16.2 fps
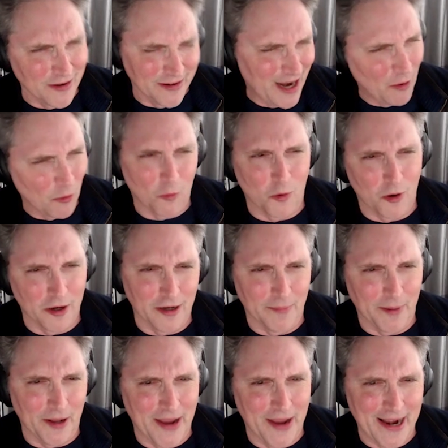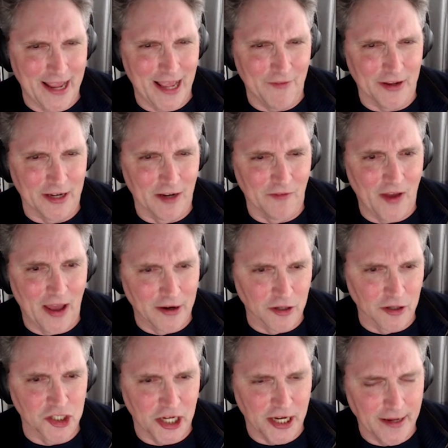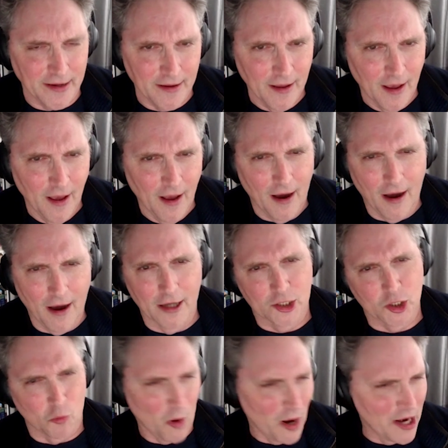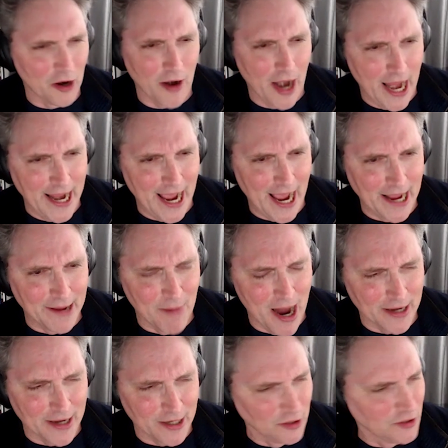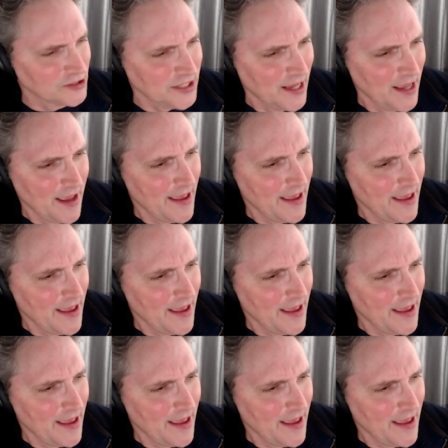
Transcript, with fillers: And now we're worried about not having enough energy uh, to run our A I models.